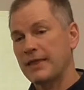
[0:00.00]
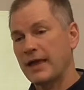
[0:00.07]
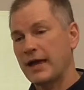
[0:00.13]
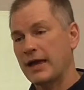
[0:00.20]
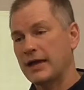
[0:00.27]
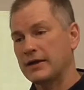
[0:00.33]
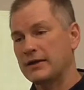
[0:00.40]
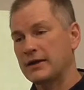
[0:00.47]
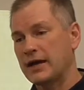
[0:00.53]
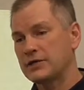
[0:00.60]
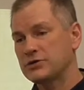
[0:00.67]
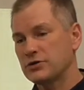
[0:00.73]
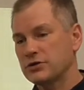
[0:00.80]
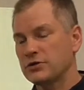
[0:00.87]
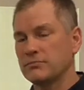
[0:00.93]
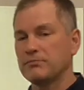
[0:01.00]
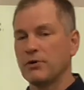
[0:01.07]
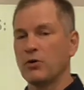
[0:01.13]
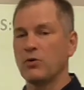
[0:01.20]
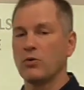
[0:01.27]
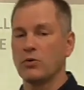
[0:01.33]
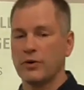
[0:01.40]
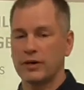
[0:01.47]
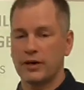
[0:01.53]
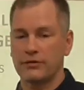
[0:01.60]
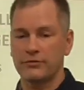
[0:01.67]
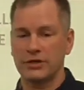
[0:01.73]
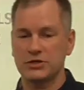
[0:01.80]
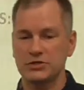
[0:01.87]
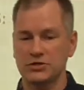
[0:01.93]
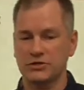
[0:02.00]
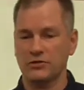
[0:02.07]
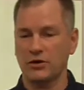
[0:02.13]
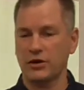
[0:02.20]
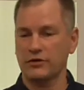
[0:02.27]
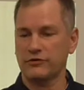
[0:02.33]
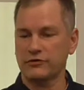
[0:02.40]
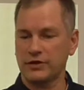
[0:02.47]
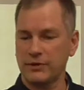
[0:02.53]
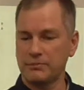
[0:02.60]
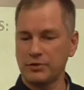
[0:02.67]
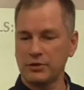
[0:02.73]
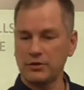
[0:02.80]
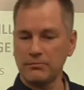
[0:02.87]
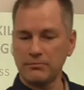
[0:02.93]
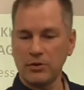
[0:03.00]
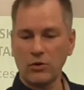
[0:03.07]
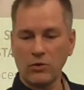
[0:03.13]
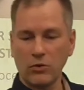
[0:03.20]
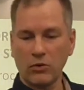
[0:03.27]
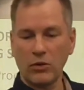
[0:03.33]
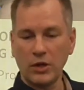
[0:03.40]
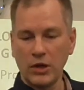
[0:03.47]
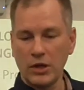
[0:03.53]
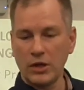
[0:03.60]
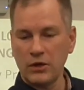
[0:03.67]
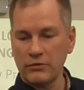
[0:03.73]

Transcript: And I took the bowl and I reached across and I put the bowl